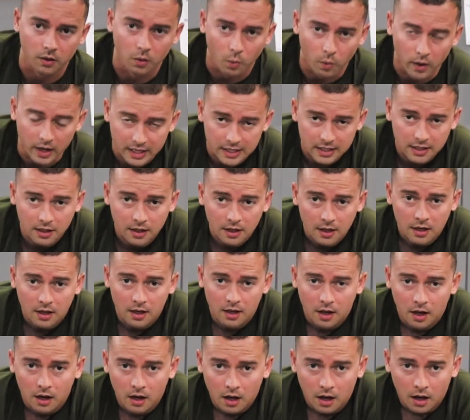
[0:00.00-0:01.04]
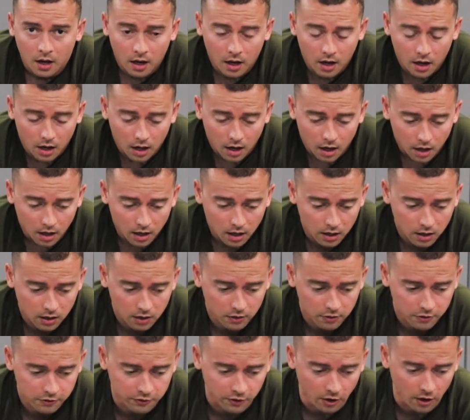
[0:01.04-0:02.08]
the weight
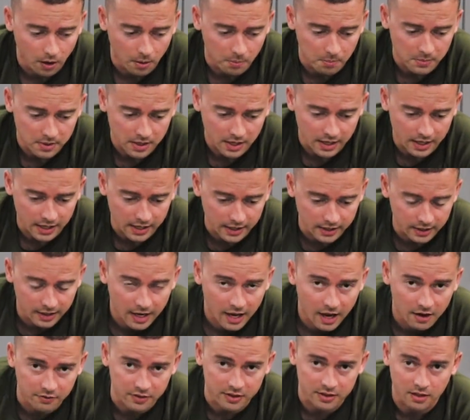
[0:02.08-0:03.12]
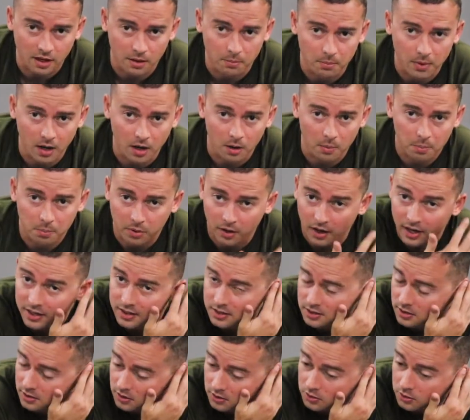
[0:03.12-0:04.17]
from a heavy dumbbell
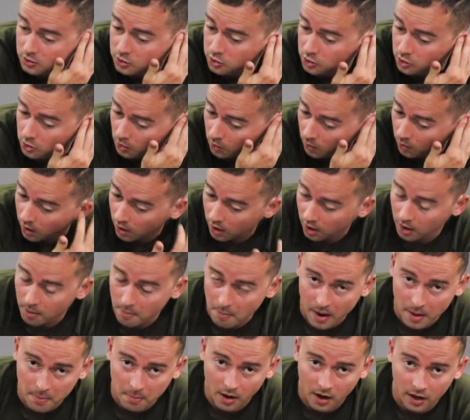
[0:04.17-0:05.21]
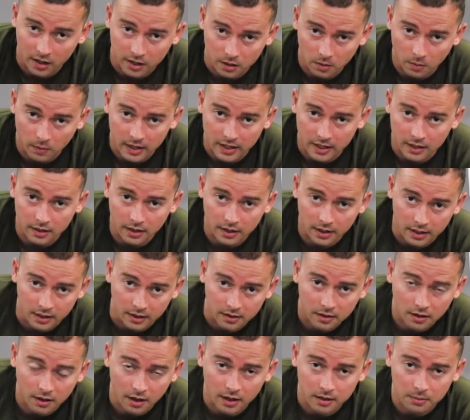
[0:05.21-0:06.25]
press to my body weight
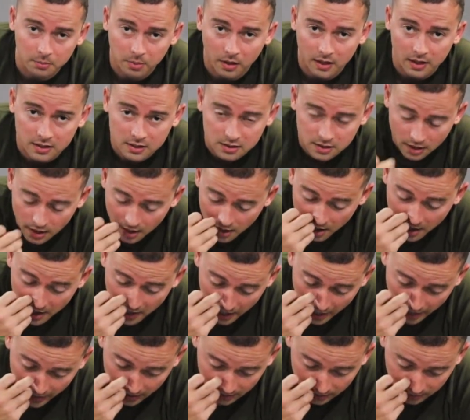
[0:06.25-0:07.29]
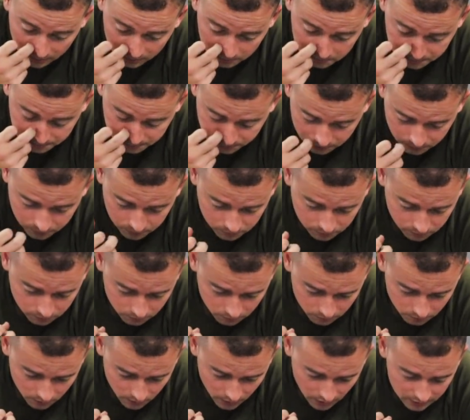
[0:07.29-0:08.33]
incline press. And
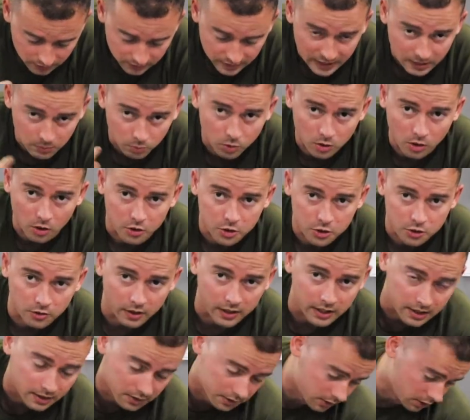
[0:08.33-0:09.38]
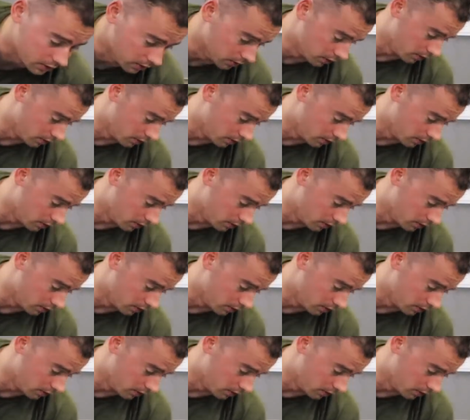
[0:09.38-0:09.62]
then we'll go straight into